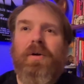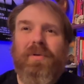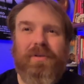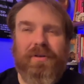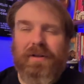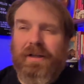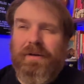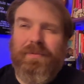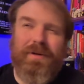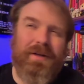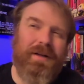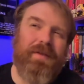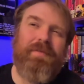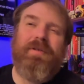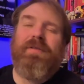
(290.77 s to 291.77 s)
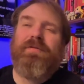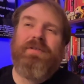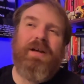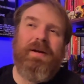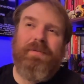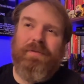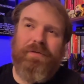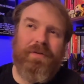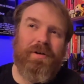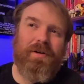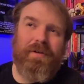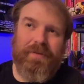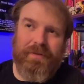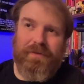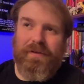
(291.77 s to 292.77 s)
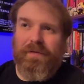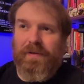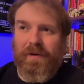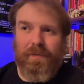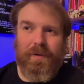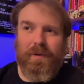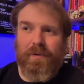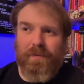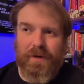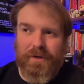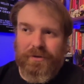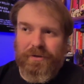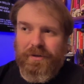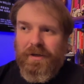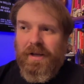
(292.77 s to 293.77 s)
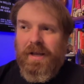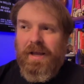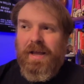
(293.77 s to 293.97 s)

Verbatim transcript: where they're like, we didn't have enough time to figure all this stuff out, we were rushing.